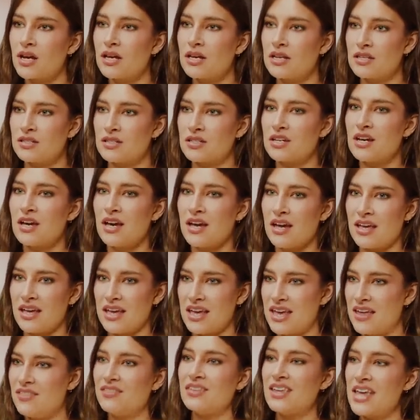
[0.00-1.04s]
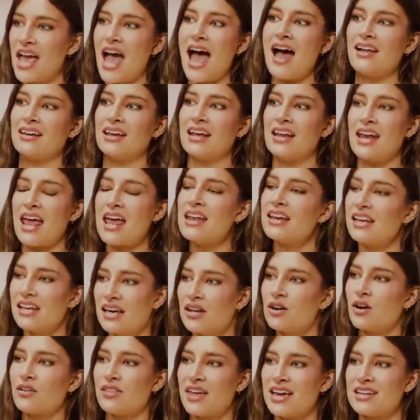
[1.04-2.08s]
is in the edit and
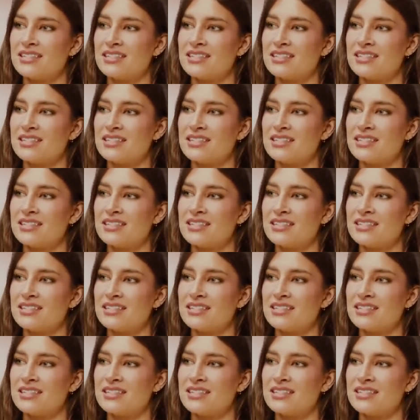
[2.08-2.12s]
in all.